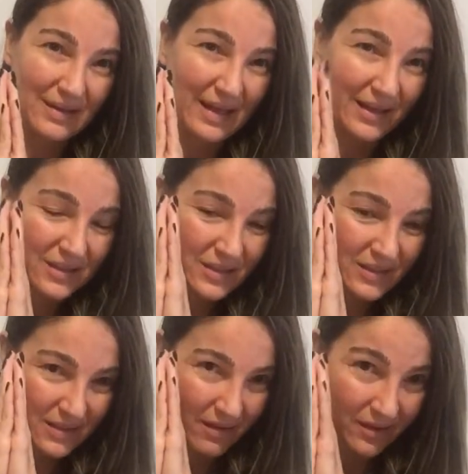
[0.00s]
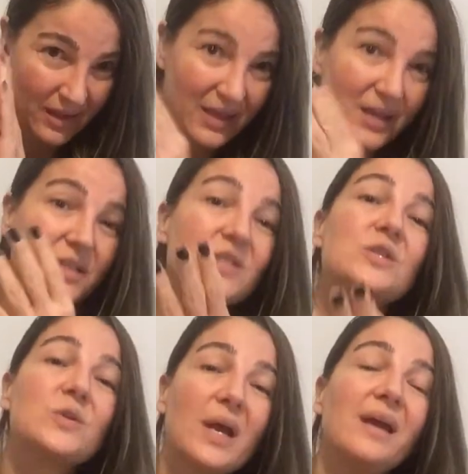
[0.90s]
like think
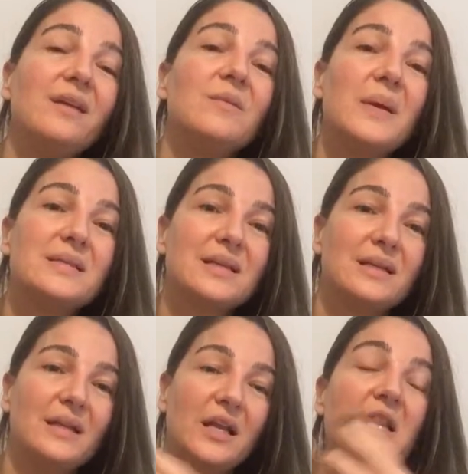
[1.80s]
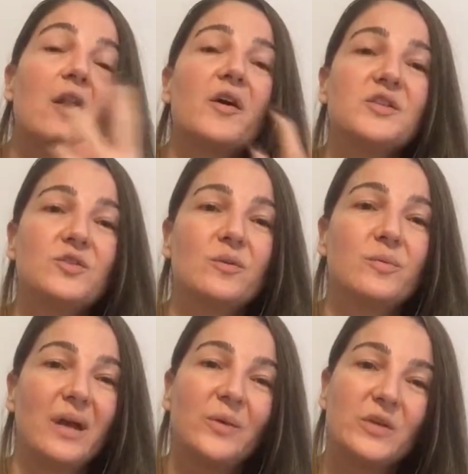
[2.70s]
straight, basically, enlarge your
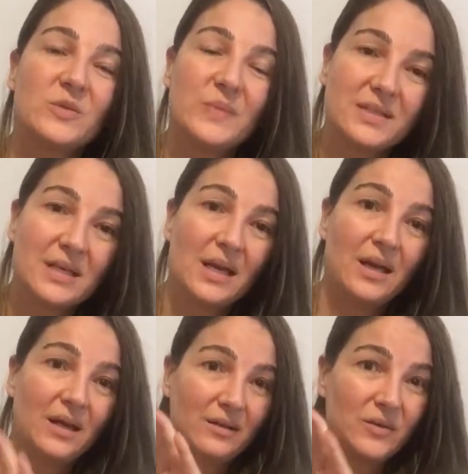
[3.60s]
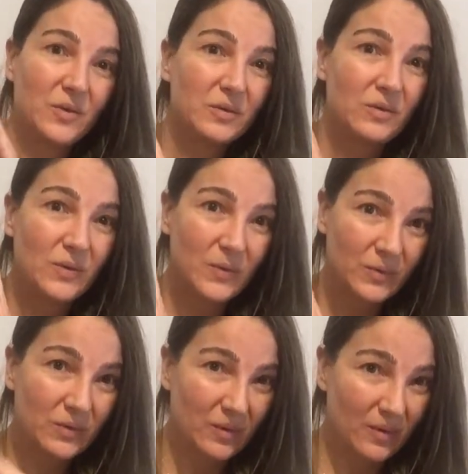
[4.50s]
brain, which means, you know, don't